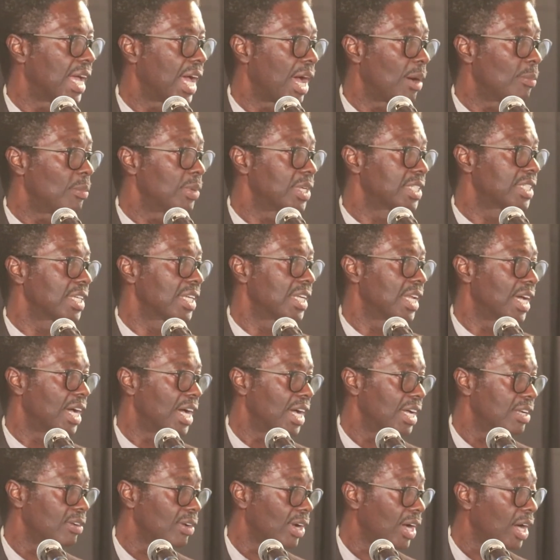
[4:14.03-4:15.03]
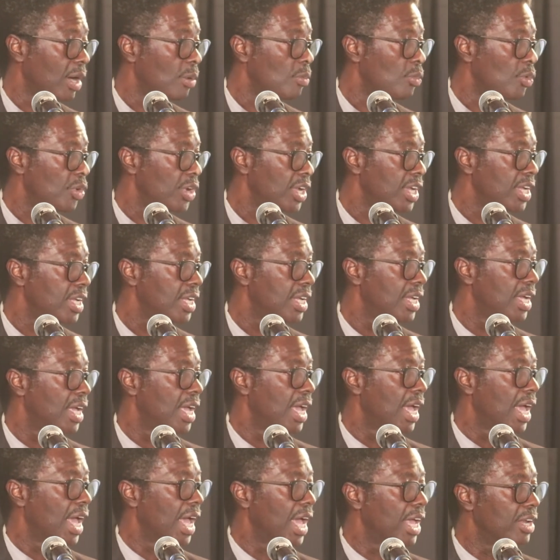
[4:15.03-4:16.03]
Ambassador Kamwe
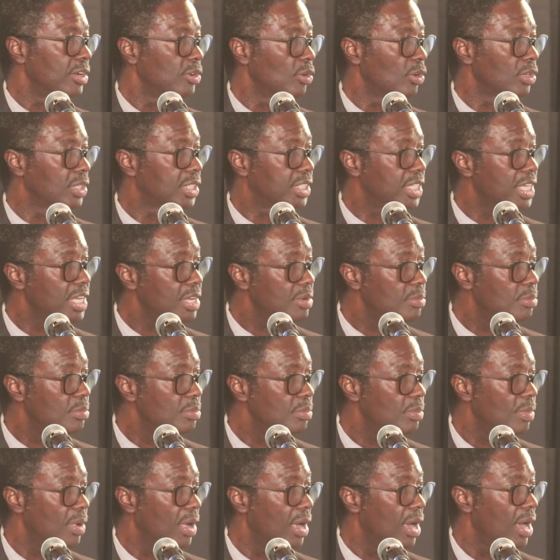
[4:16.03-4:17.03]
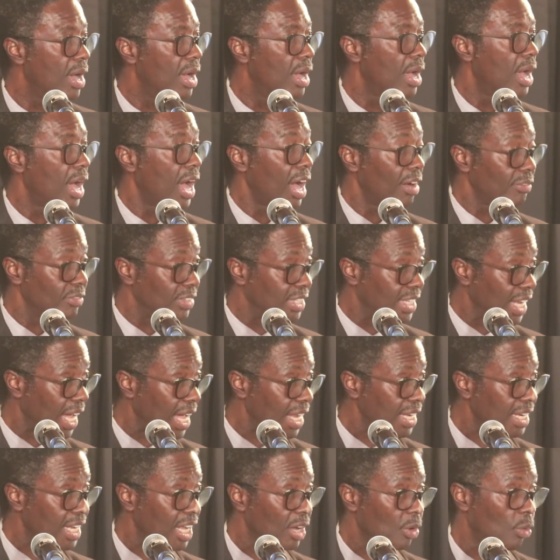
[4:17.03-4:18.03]
and your team have
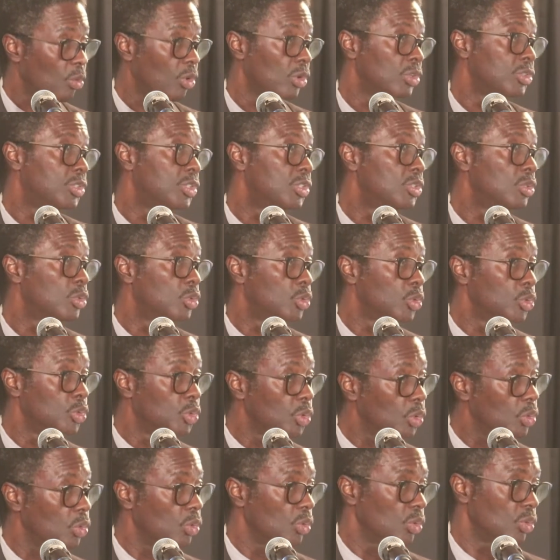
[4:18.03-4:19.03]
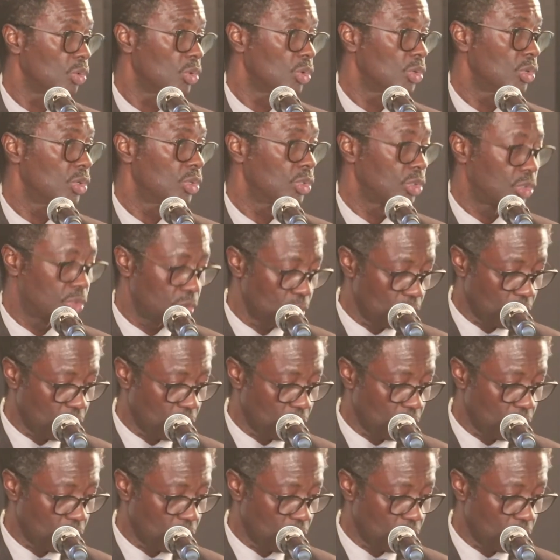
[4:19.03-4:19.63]
done and continue to do to